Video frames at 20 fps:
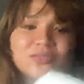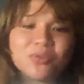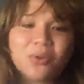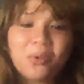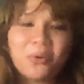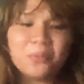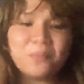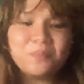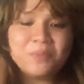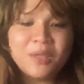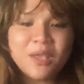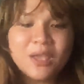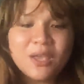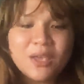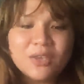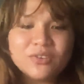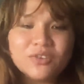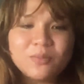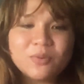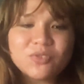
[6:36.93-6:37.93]
No,
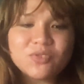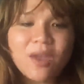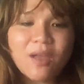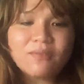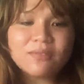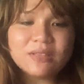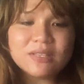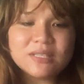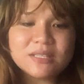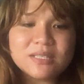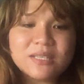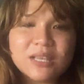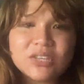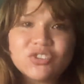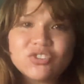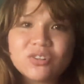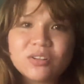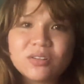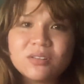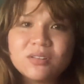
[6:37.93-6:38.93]
so my travel is
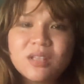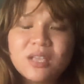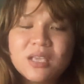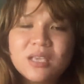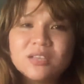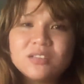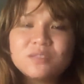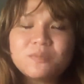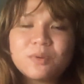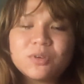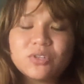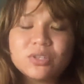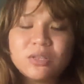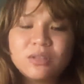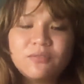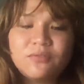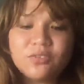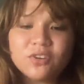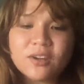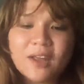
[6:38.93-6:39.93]
essential, especially
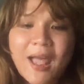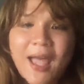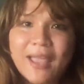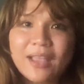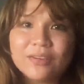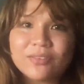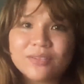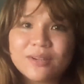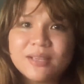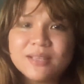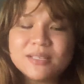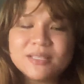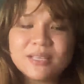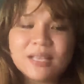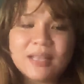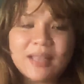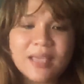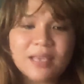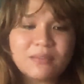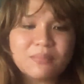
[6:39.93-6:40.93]
if you're high risk
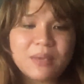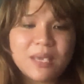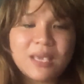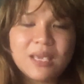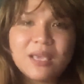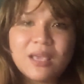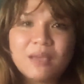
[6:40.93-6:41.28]
like me.